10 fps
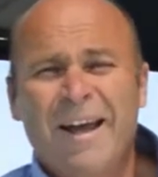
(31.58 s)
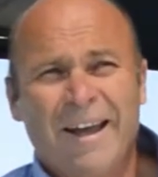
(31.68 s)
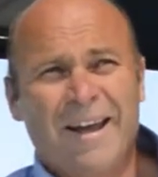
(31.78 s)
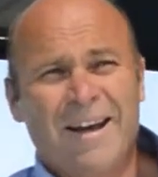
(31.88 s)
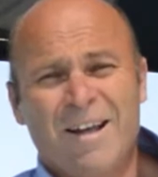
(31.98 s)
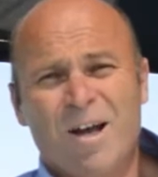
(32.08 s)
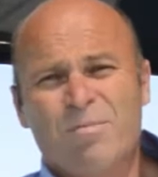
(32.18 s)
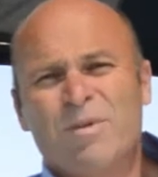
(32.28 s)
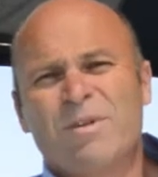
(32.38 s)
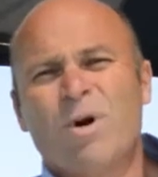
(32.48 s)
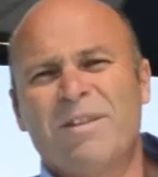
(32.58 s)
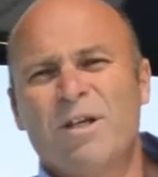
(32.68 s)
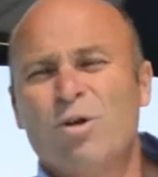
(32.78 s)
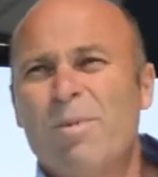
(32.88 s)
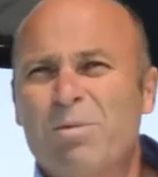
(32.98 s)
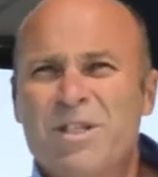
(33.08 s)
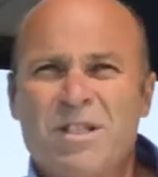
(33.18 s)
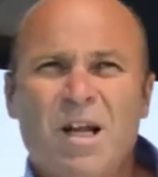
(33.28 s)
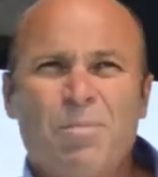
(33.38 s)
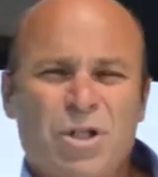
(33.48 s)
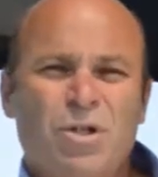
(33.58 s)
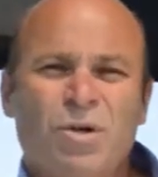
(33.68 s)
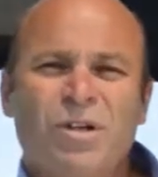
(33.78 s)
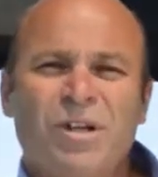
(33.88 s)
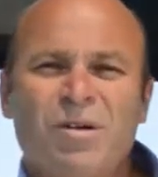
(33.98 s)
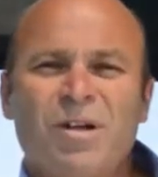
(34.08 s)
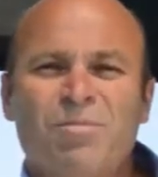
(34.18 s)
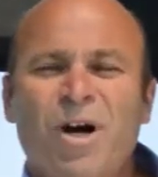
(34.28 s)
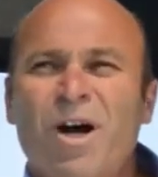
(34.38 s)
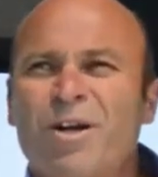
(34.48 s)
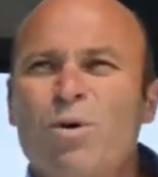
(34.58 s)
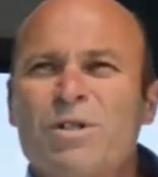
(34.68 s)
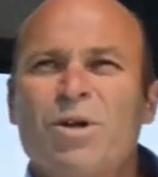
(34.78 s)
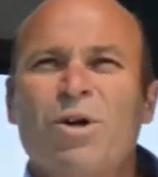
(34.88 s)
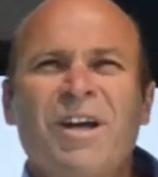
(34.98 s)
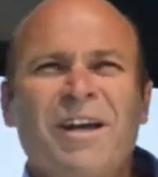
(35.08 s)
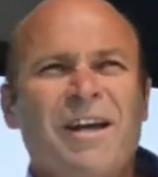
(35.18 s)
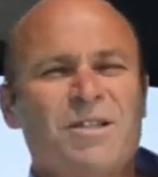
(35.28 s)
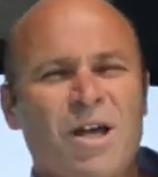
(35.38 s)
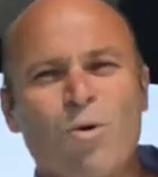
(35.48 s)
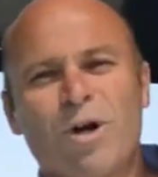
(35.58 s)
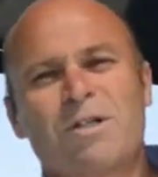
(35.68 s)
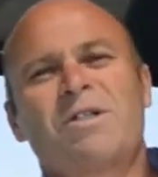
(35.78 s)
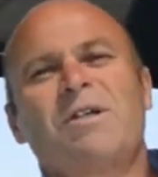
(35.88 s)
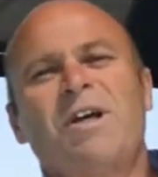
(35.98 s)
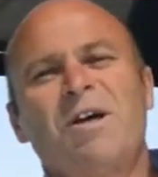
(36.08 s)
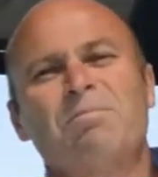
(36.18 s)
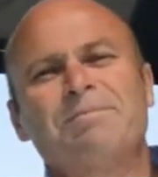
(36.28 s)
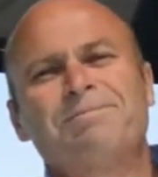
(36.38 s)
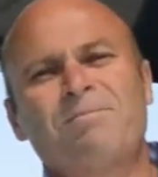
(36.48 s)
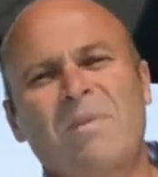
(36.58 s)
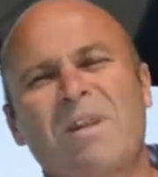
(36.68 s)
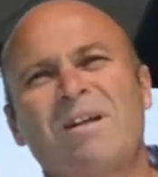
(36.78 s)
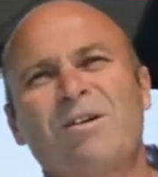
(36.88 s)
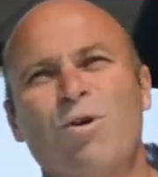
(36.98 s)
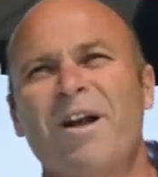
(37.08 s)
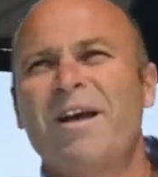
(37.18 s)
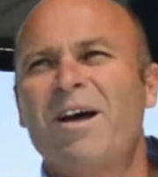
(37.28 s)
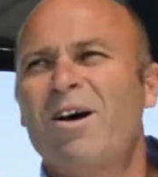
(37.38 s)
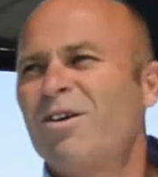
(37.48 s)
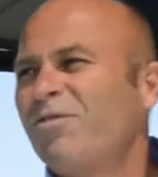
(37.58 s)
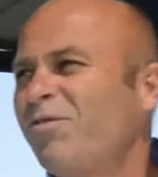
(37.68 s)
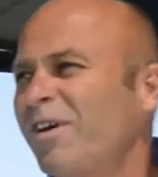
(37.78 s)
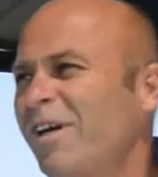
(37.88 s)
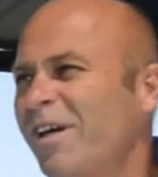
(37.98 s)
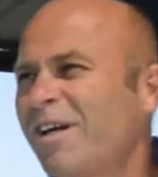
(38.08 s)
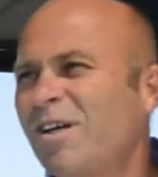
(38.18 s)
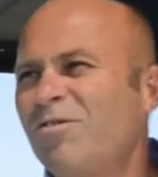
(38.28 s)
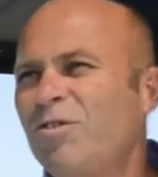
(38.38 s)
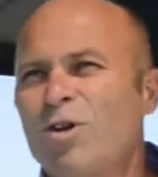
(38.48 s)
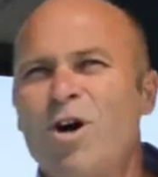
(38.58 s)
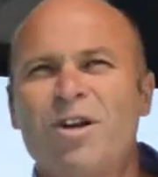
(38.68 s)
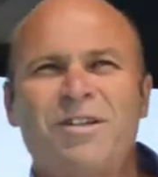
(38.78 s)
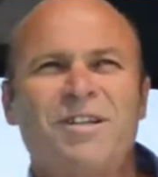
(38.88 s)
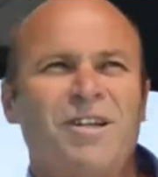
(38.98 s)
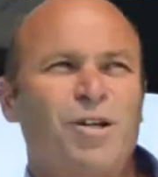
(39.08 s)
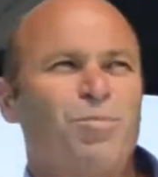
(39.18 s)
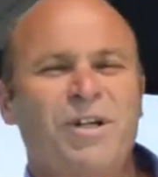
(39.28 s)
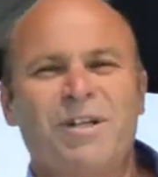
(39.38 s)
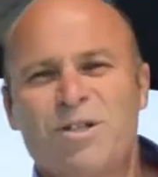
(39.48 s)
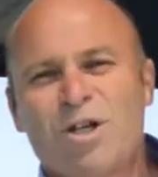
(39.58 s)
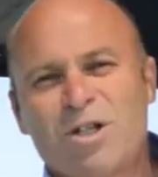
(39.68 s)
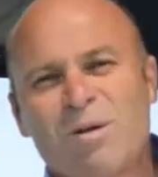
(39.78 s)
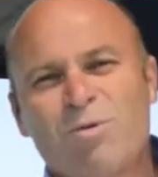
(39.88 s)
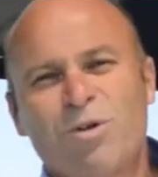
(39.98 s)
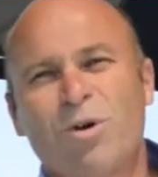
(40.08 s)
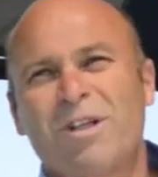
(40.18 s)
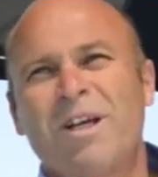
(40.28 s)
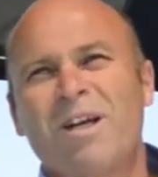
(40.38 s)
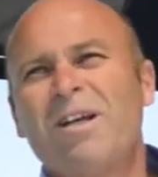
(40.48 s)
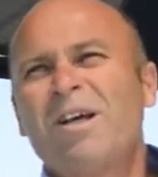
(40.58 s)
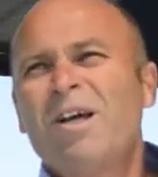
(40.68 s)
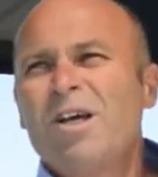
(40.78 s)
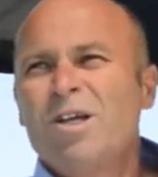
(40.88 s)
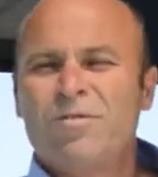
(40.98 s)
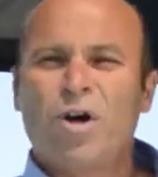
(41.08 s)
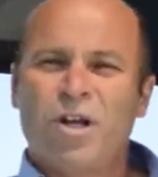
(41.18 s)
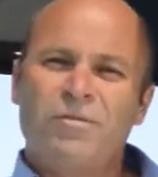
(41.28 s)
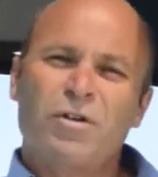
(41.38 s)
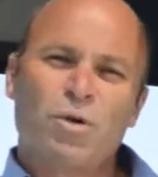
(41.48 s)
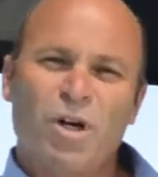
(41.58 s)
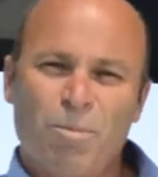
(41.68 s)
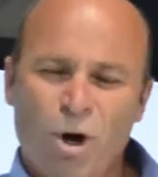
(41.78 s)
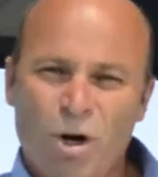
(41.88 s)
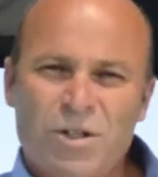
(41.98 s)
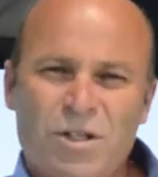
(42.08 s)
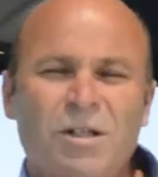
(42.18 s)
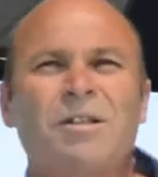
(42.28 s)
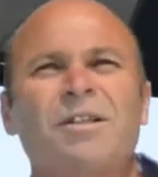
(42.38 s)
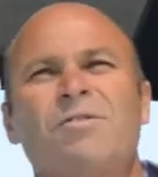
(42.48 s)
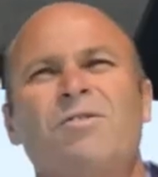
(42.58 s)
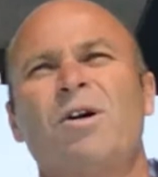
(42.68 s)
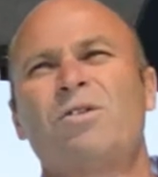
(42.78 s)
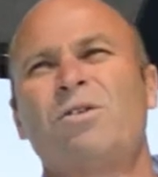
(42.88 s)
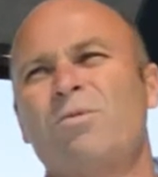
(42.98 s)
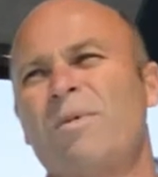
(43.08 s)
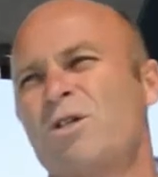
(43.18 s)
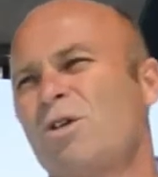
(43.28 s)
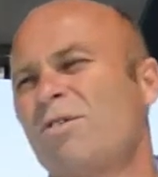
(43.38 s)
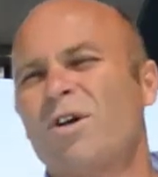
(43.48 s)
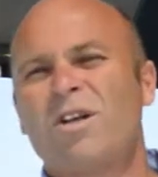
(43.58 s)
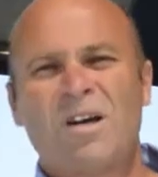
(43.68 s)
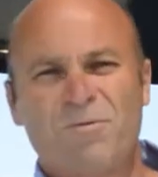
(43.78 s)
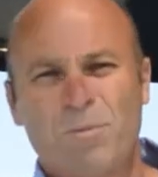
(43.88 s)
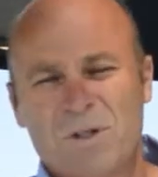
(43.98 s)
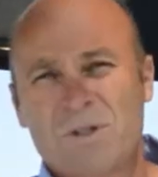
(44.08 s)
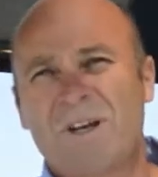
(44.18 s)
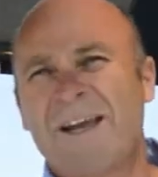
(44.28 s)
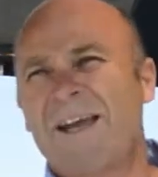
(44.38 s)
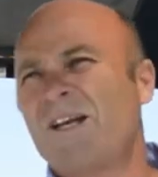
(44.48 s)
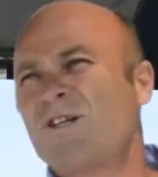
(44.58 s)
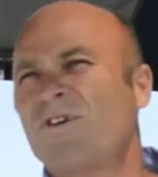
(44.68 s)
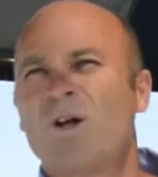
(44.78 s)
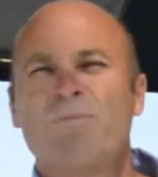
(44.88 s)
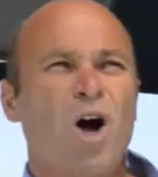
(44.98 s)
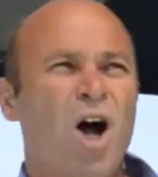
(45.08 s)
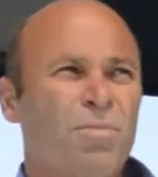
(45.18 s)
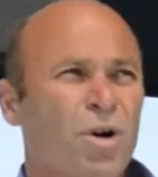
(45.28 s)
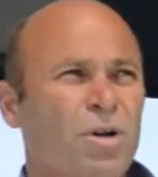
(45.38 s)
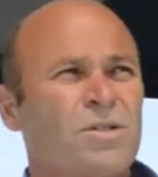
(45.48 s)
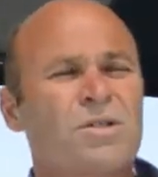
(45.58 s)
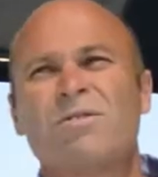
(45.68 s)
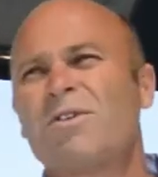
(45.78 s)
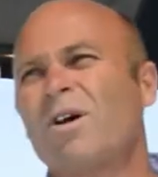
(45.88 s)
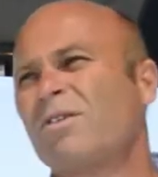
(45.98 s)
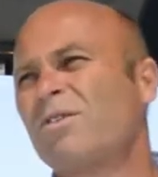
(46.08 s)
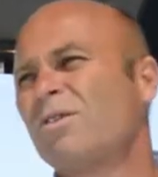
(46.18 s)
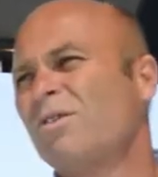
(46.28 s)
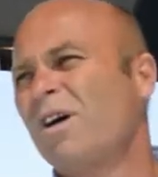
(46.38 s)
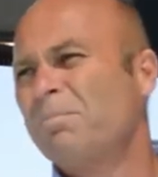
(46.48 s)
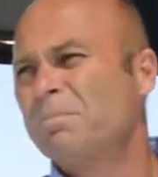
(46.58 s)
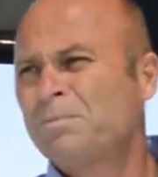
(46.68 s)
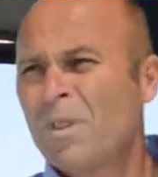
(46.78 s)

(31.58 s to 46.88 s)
and right there you'll be able to set up a student and buy a course. So here's how it works. Right now, if you're not completely associated with NauticEd, you've got to inventory books, you've got to make sure you've got enough books on hand, you've got to buy books, you've got to